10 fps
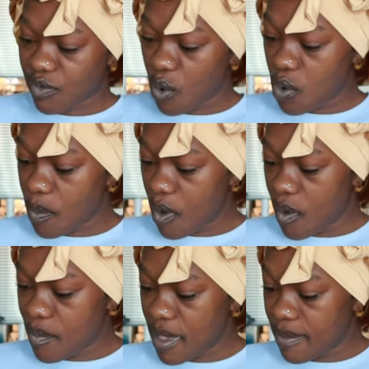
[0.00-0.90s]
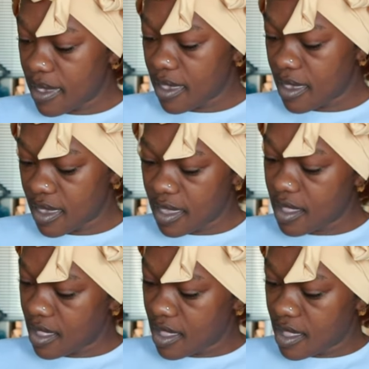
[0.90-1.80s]
of Coco Bomb, baby.
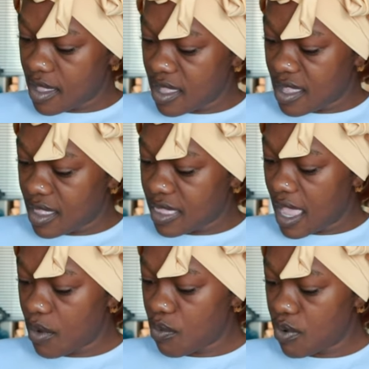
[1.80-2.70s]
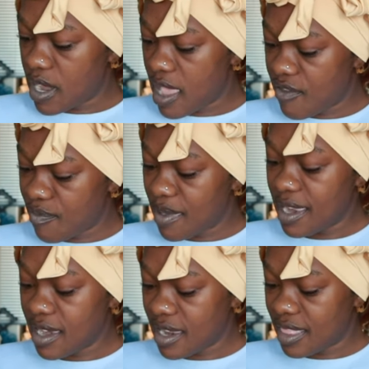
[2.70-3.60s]
That would have
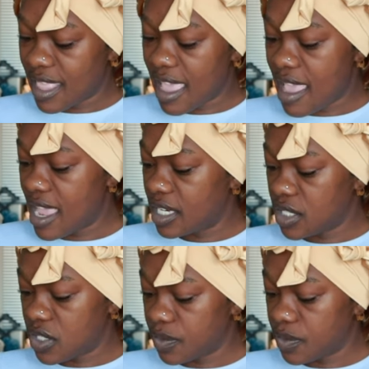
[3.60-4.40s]
been the end